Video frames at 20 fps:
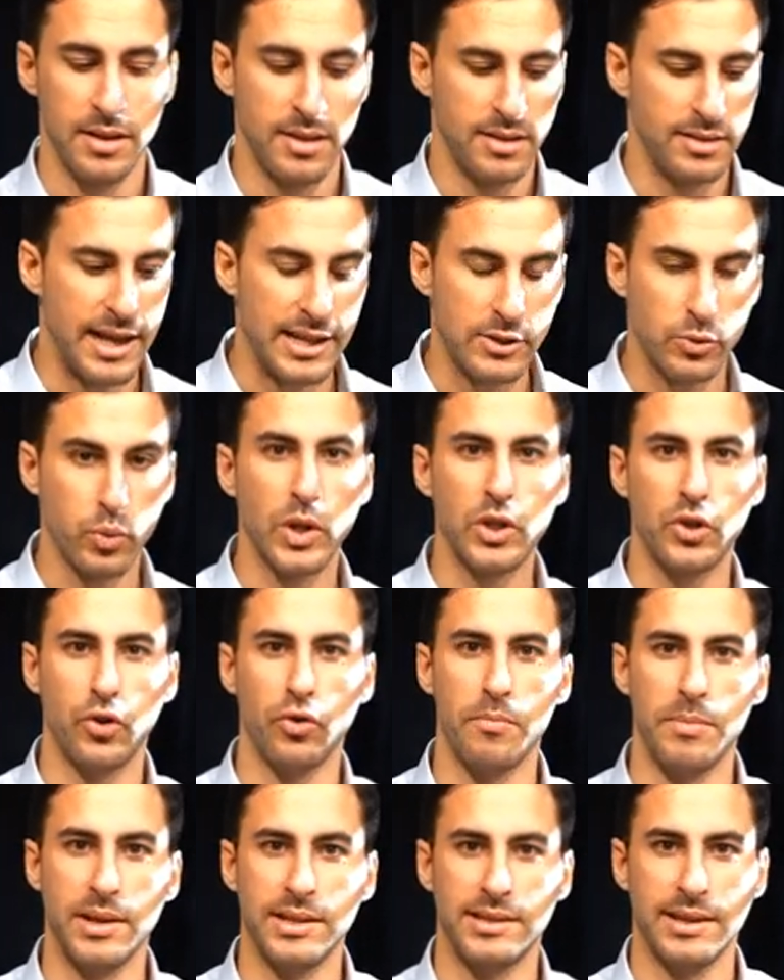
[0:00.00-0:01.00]
That's what you're
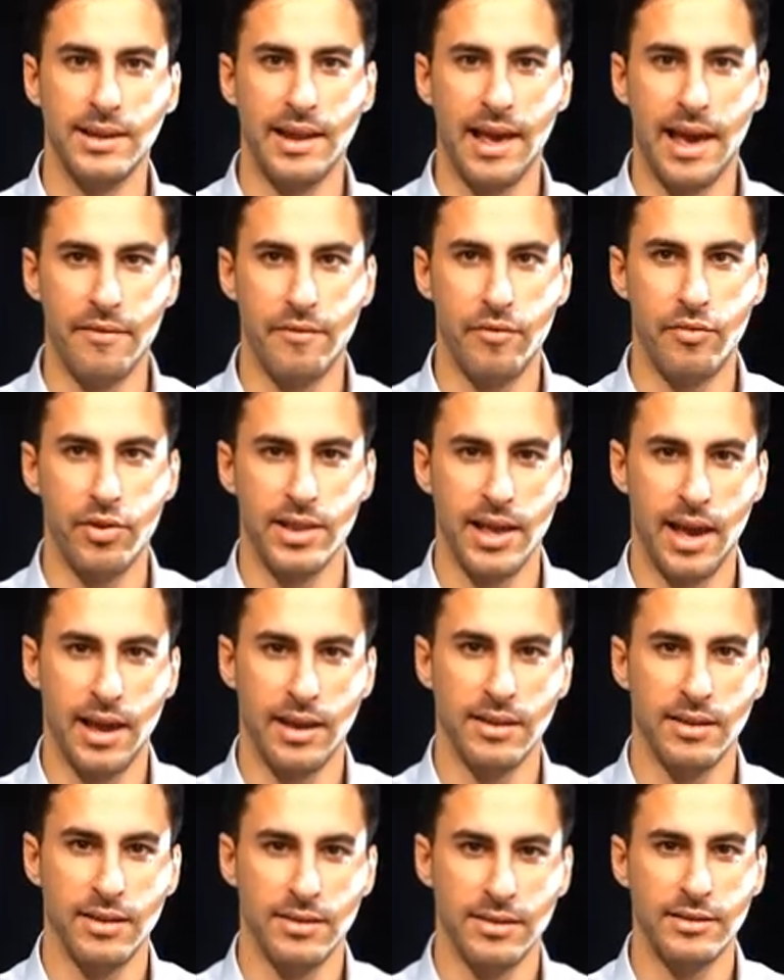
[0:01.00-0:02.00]
missing every
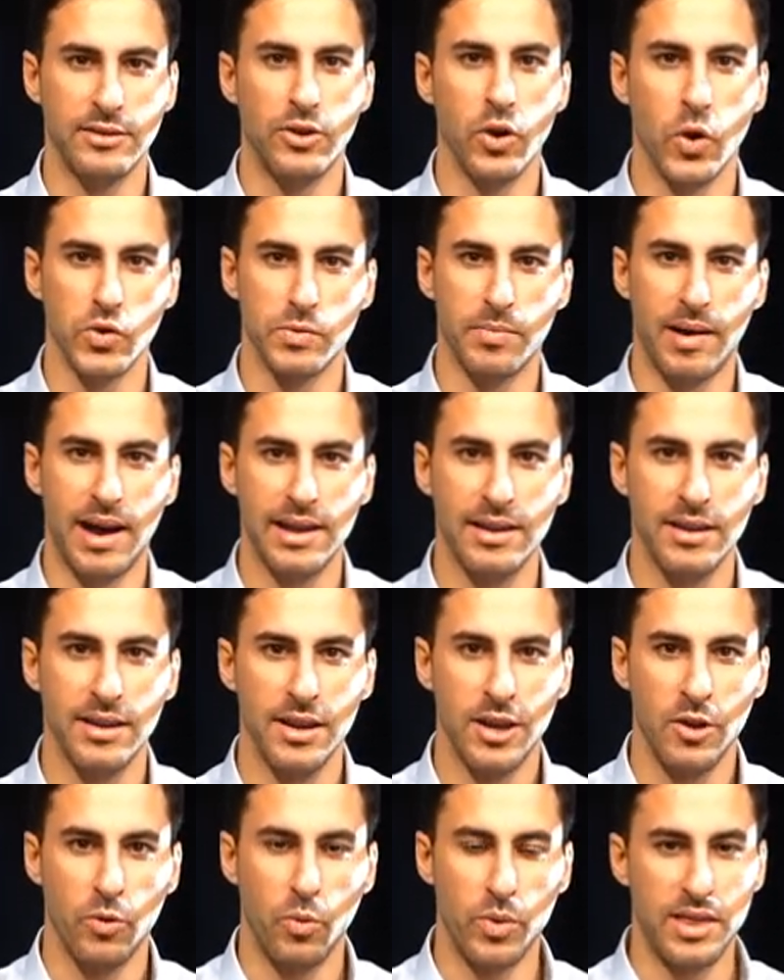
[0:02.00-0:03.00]
day that goes by
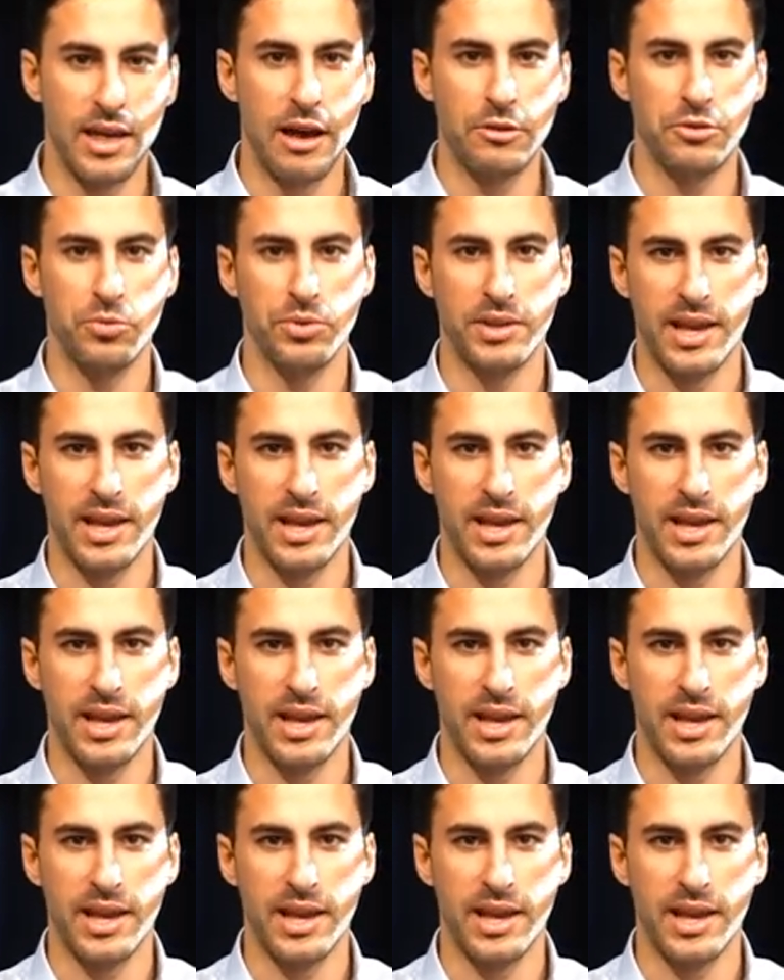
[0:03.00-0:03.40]
without you